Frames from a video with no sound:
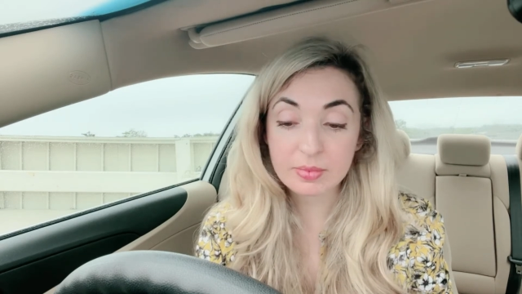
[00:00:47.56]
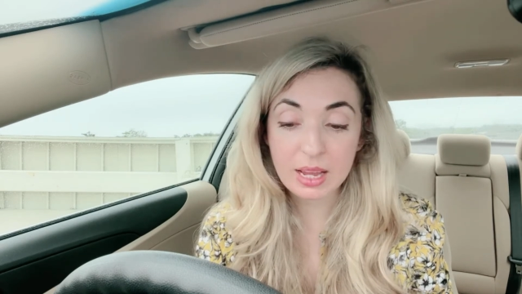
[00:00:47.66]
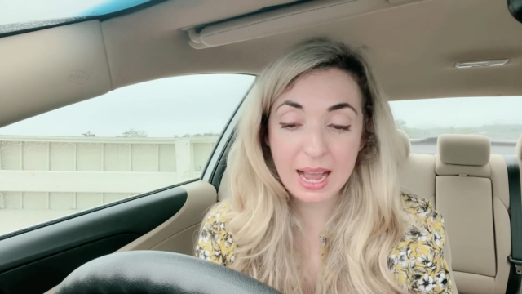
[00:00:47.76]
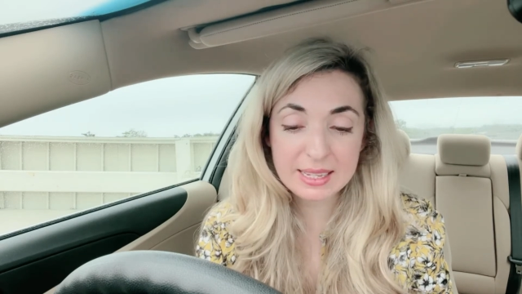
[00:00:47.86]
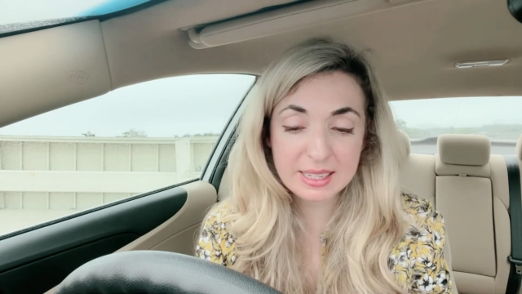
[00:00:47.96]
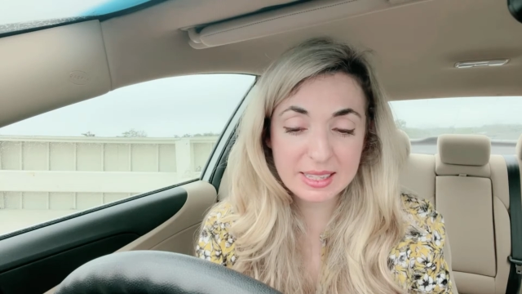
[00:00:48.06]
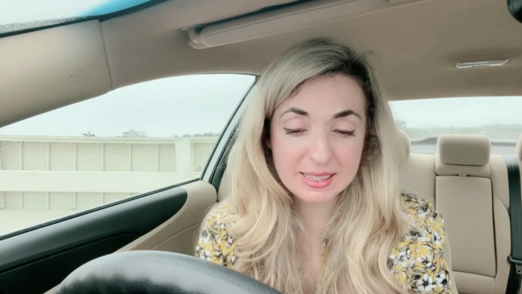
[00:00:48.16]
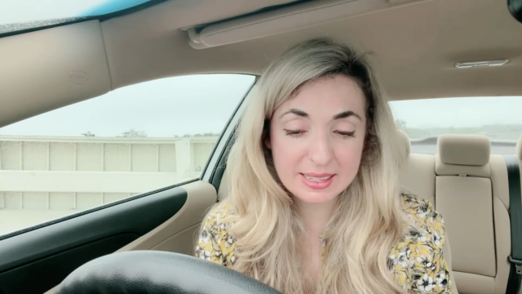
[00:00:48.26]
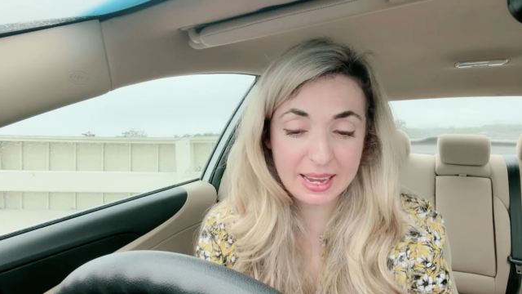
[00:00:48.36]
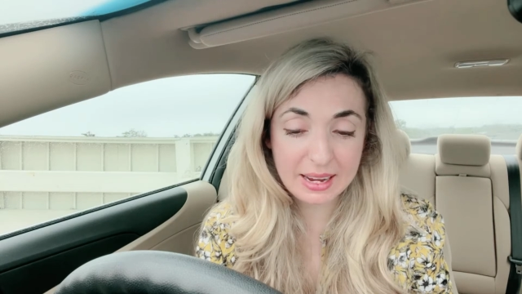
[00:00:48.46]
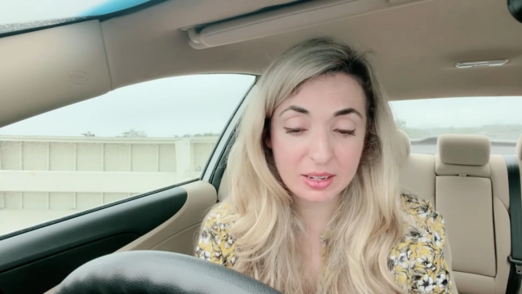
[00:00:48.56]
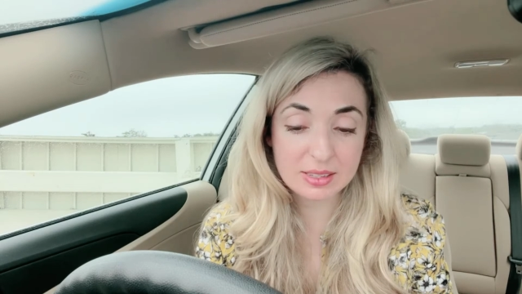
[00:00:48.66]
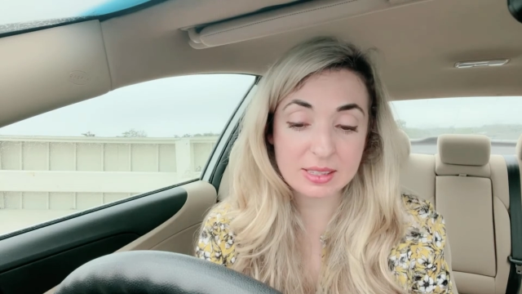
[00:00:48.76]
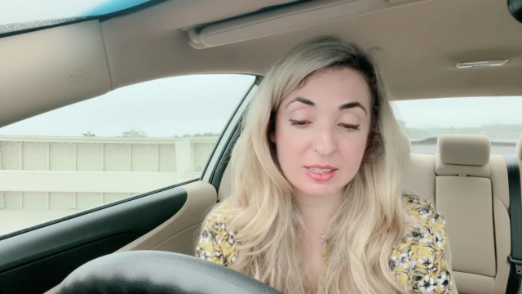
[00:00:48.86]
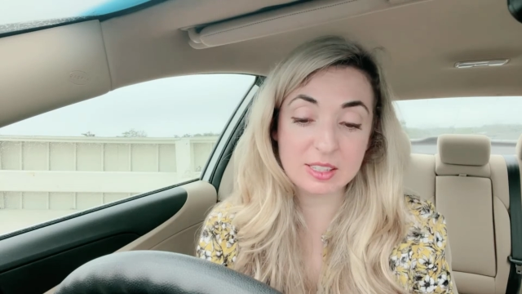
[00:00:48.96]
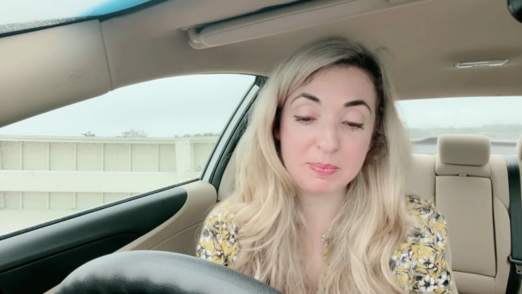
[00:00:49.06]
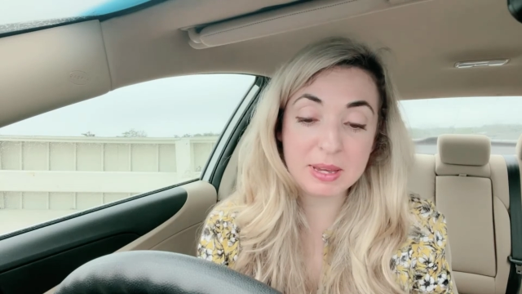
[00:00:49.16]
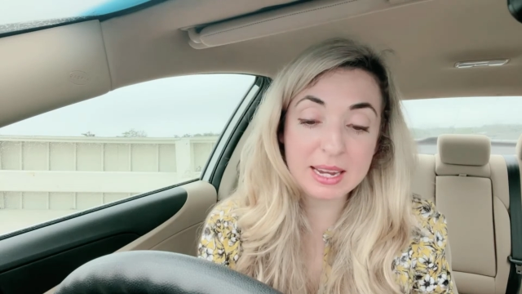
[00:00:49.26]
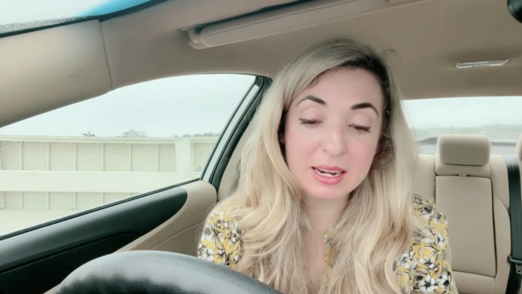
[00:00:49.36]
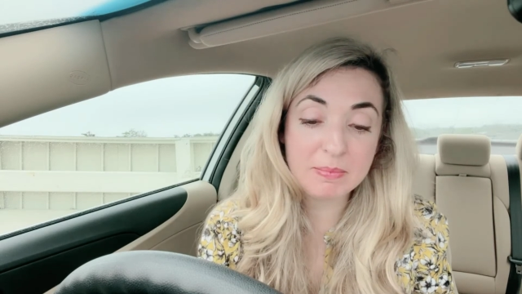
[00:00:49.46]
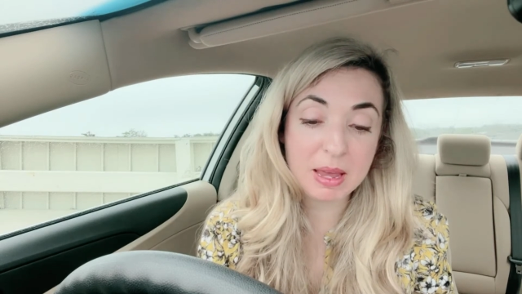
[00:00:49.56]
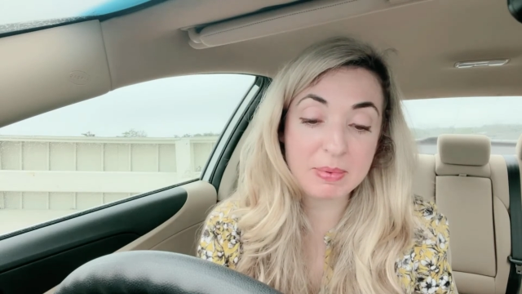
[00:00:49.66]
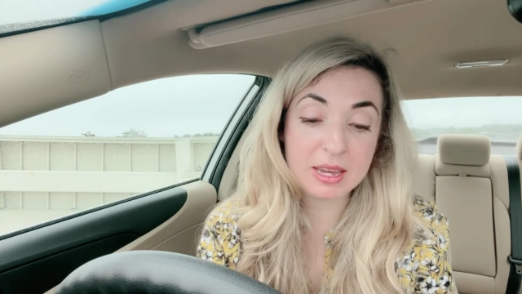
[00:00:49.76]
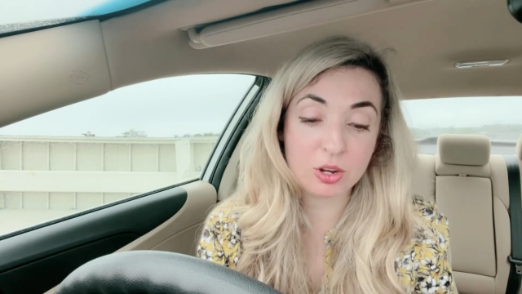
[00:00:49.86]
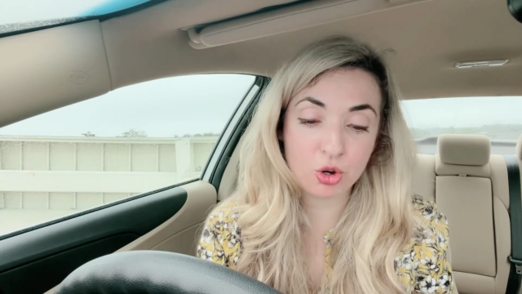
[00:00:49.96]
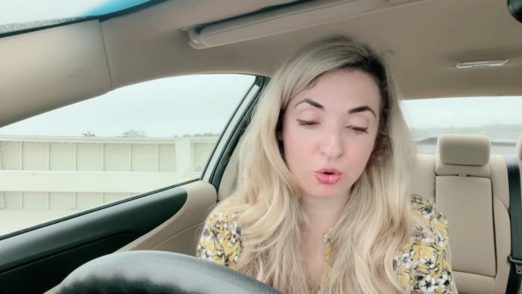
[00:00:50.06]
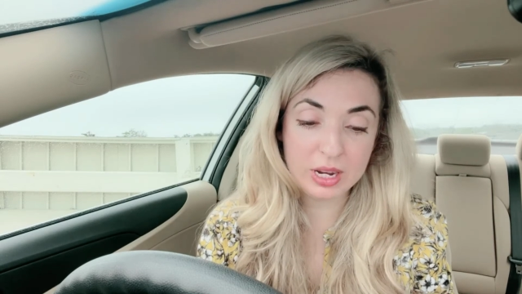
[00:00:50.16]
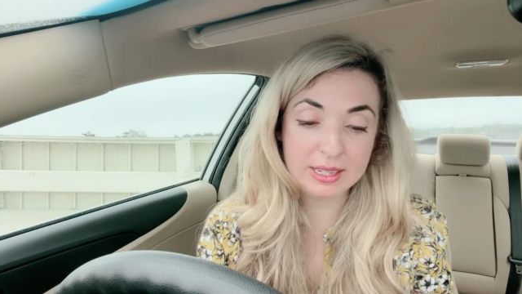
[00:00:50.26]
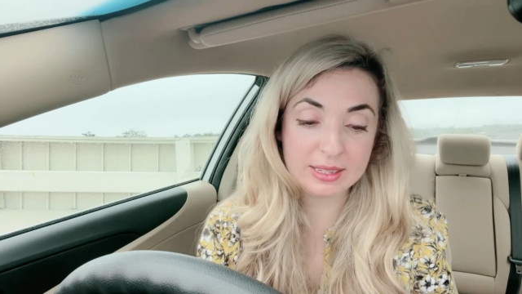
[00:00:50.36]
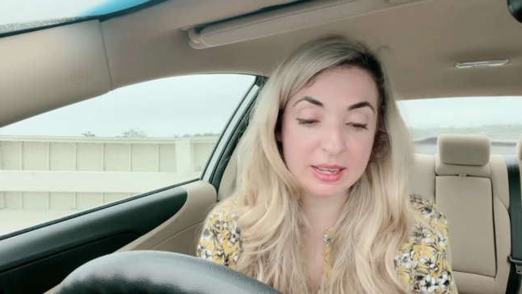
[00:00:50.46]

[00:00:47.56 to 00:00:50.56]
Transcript: As in the scales, the speed may be increased